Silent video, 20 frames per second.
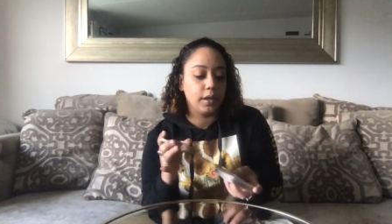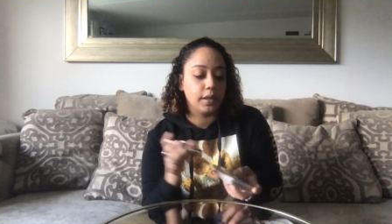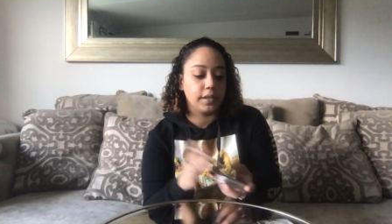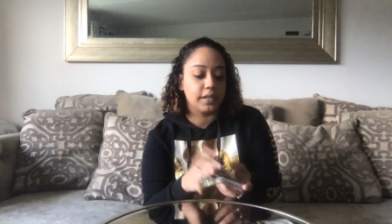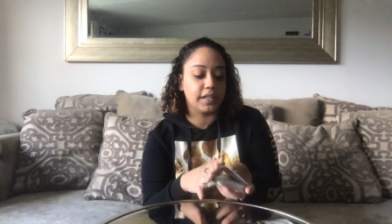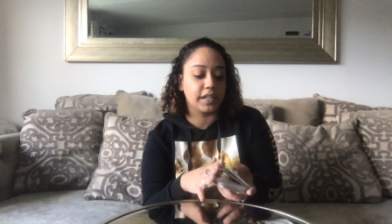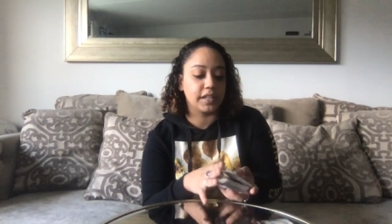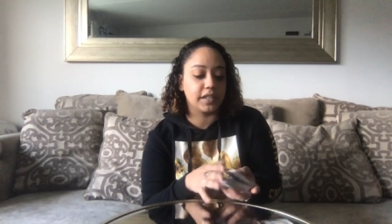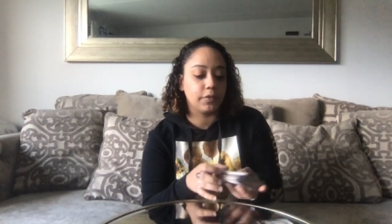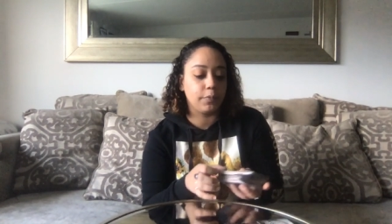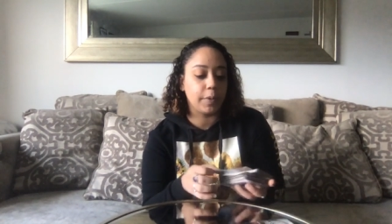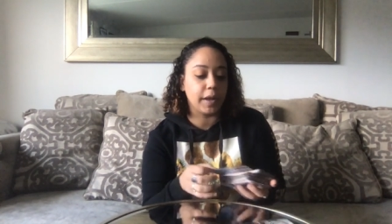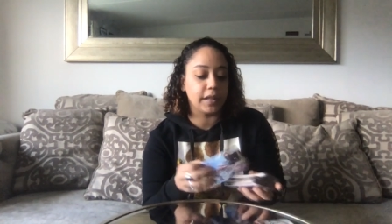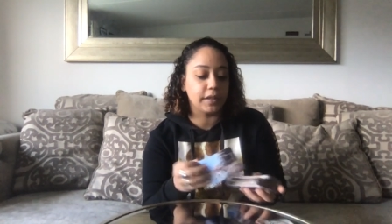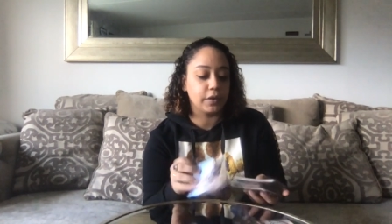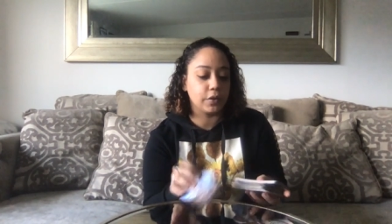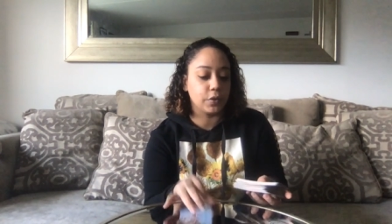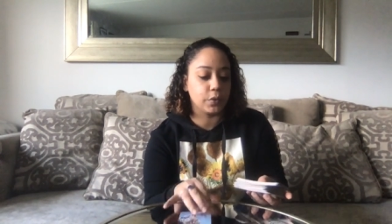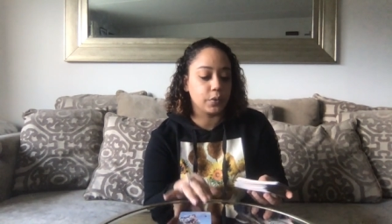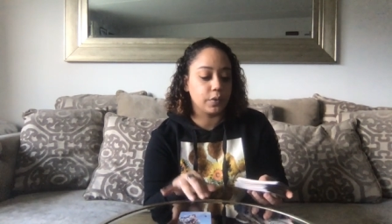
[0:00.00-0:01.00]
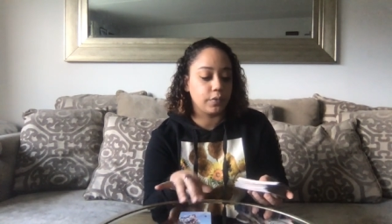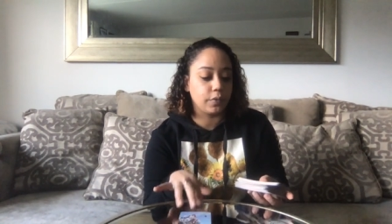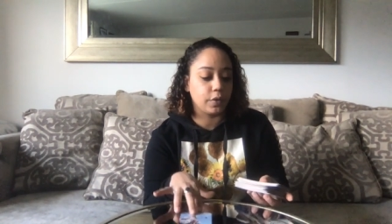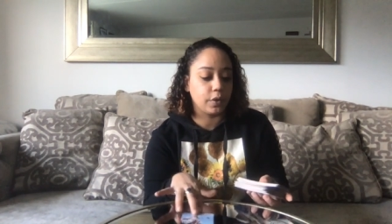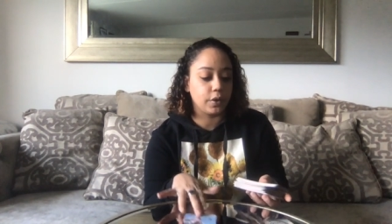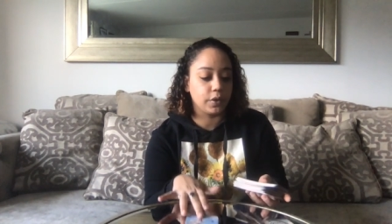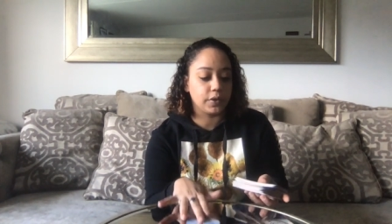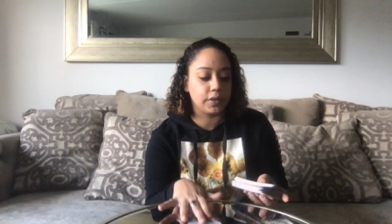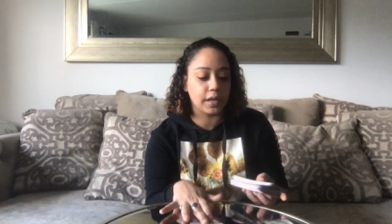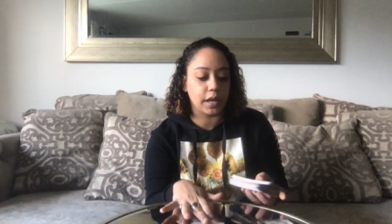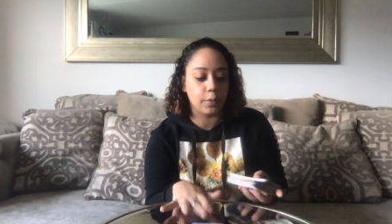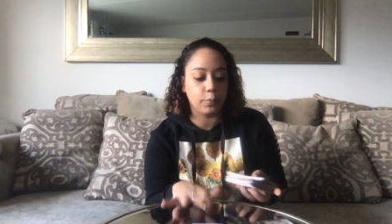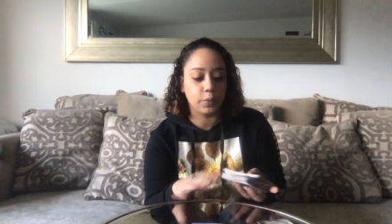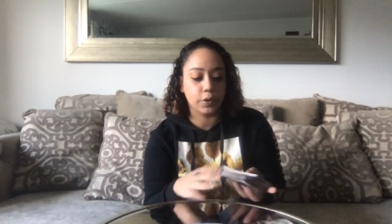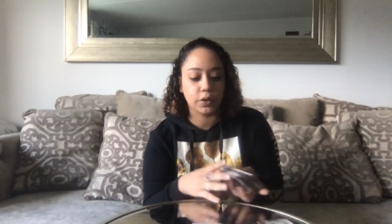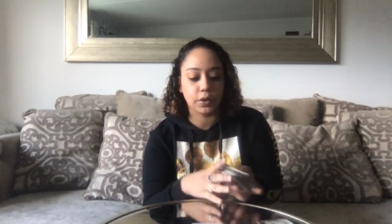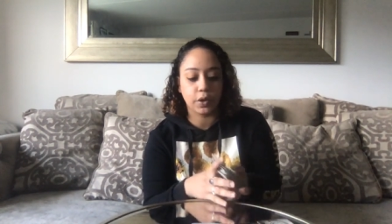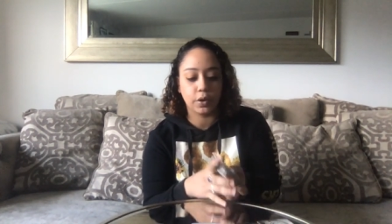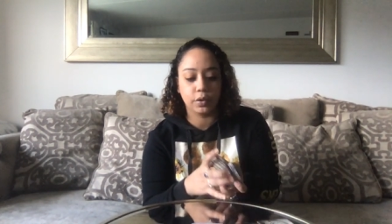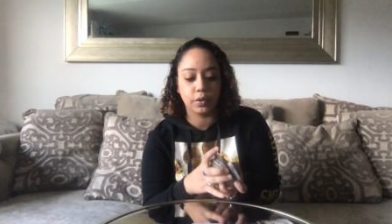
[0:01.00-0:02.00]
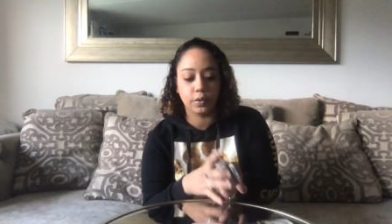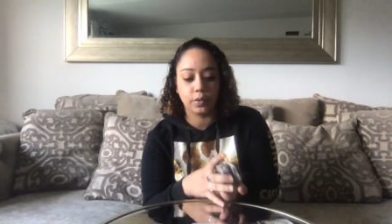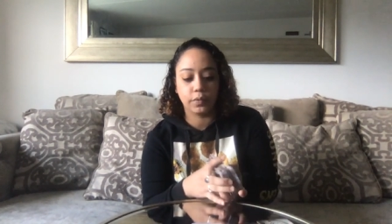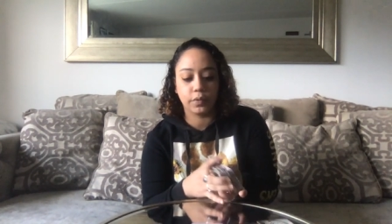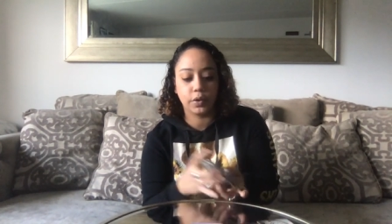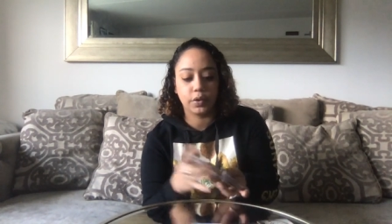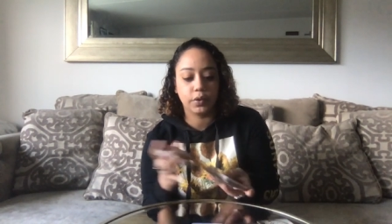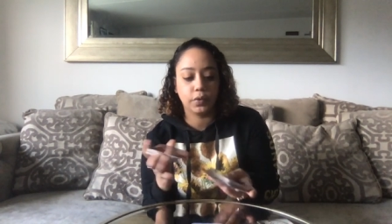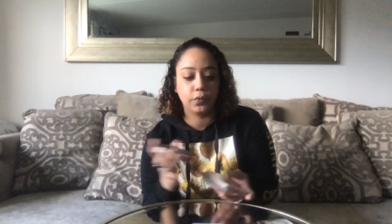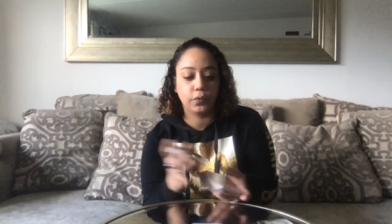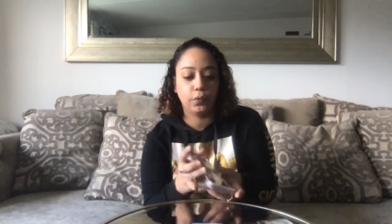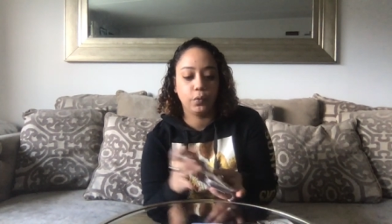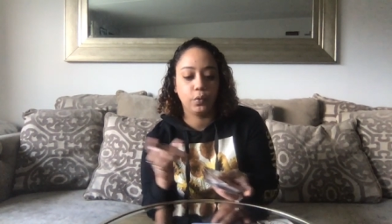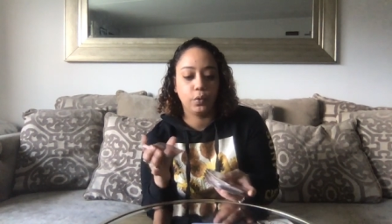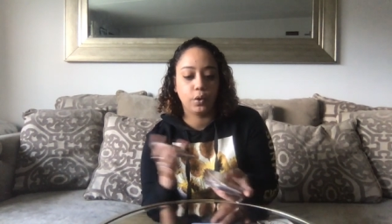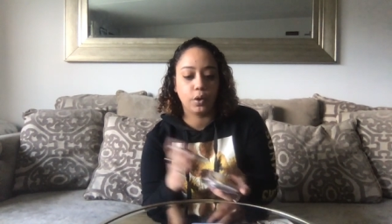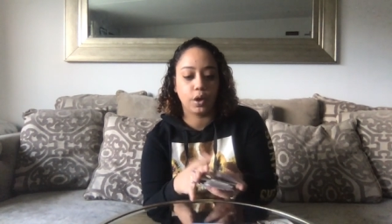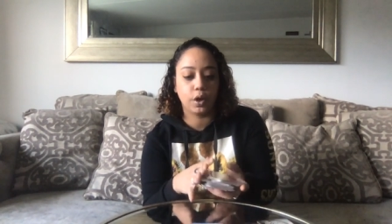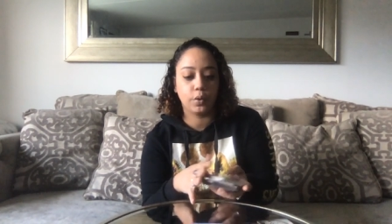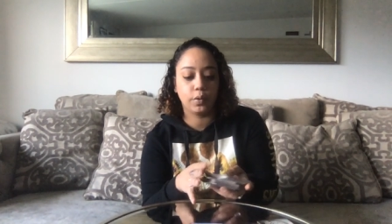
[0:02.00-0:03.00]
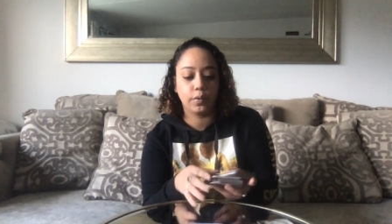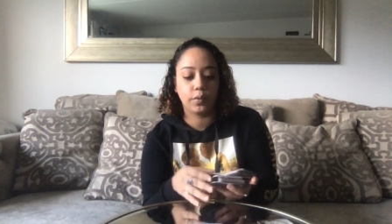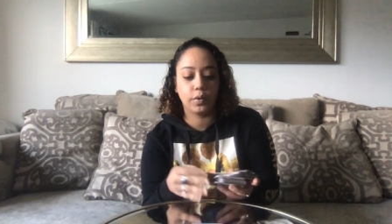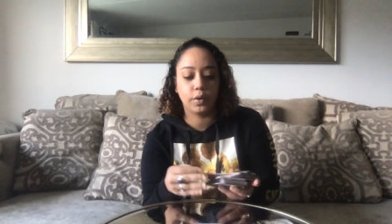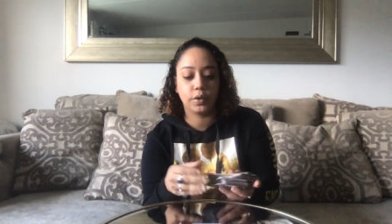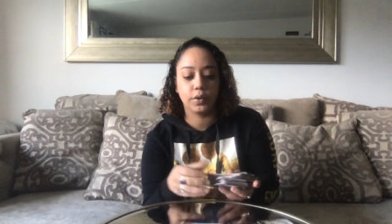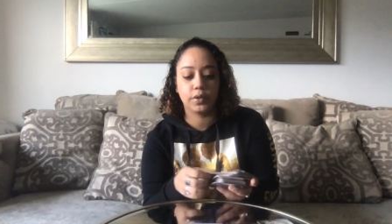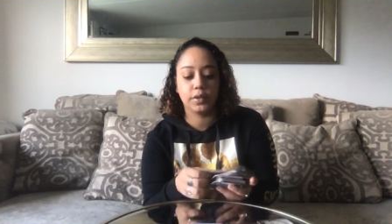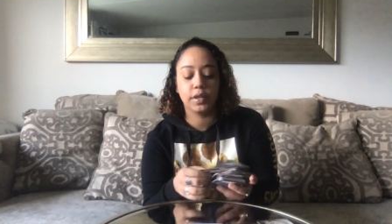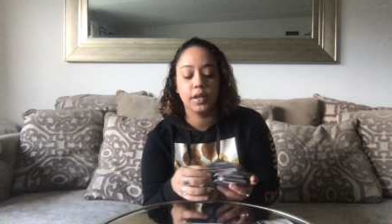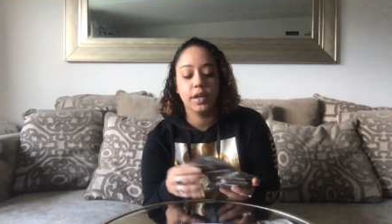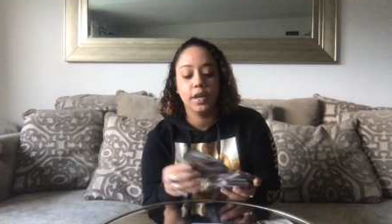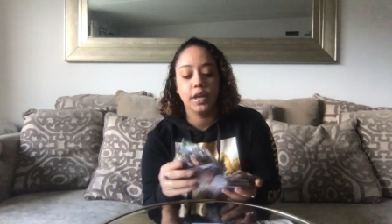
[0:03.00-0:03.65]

Six of Pentacles reverse, Empress card in the reverse, Fool card reverse.